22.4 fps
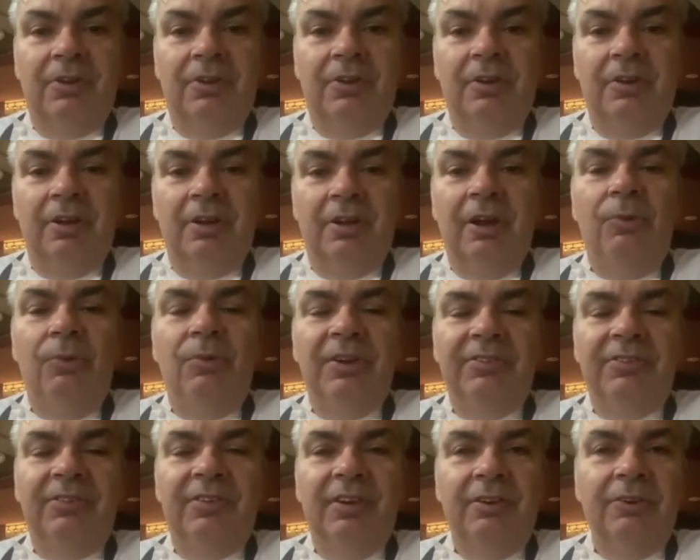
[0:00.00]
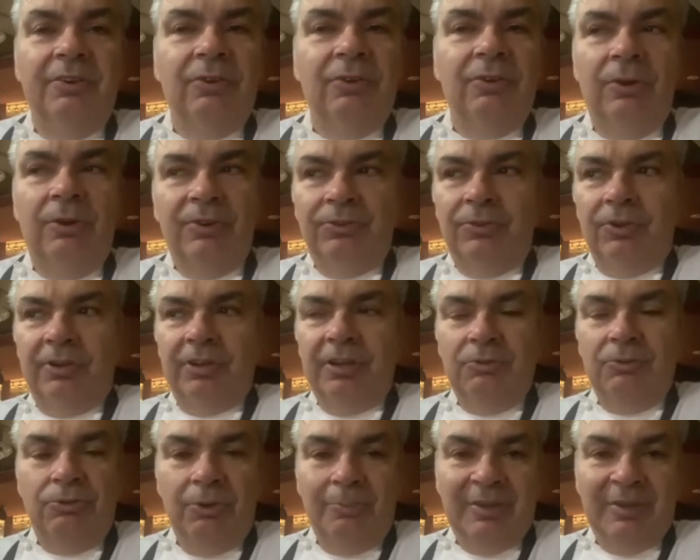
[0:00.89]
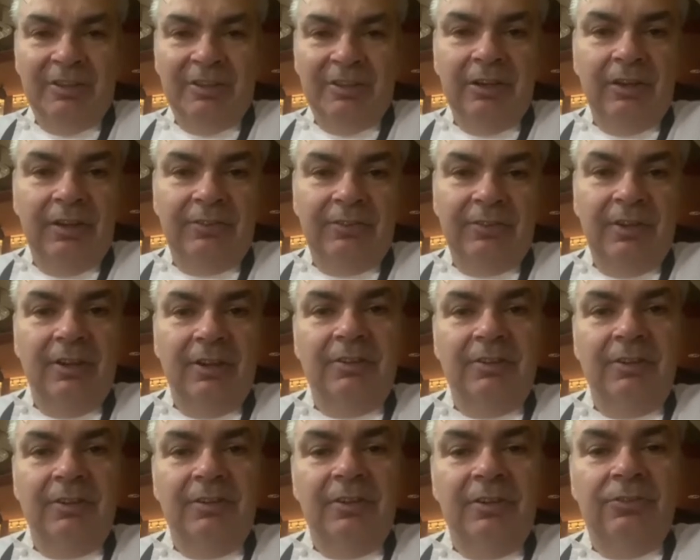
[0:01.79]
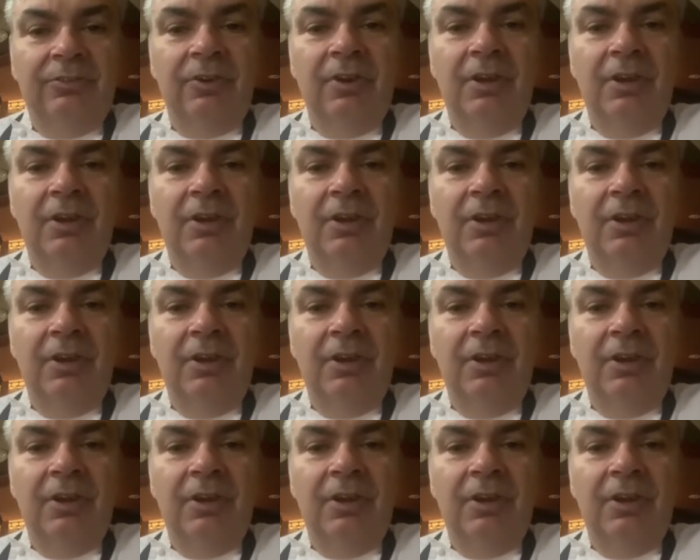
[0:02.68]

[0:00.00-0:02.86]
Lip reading: I always say, I was talking to a meeting last night, and